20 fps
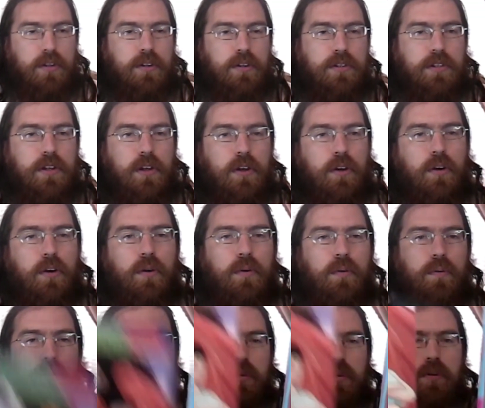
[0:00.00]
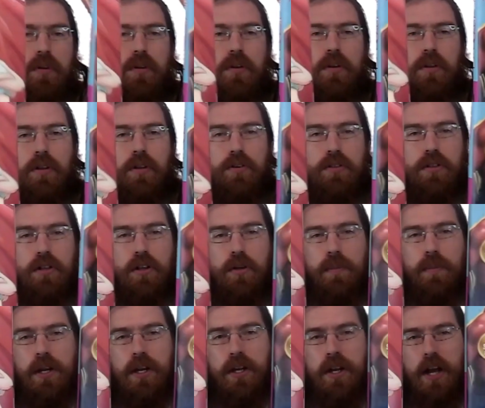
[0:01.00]
So there's a little
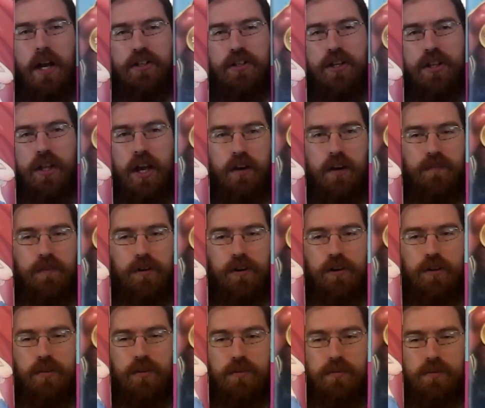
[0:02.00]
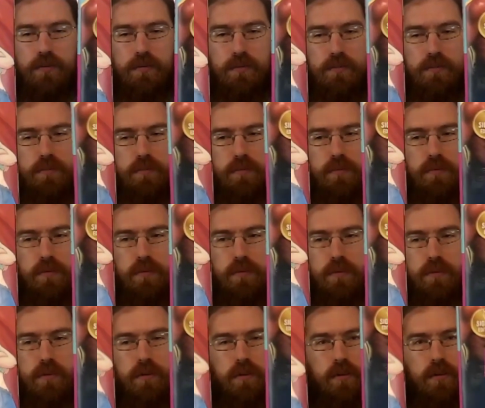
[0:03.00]
bit of connection there for
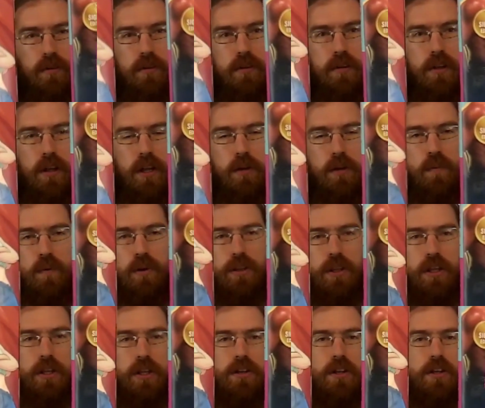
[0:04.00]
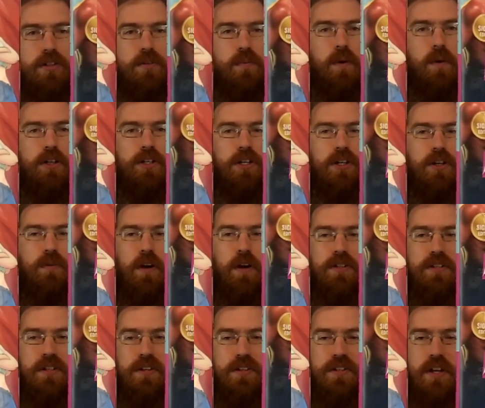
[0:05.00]
anyone that doesn't watch any
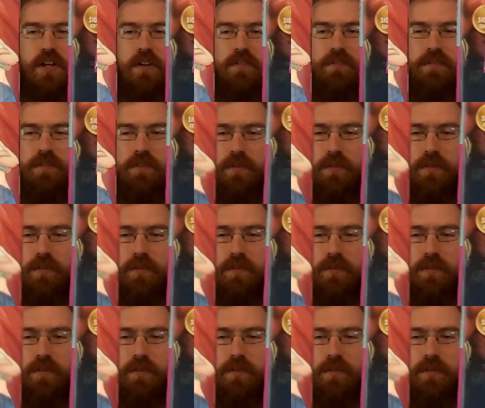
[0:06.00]
wrestling stuff.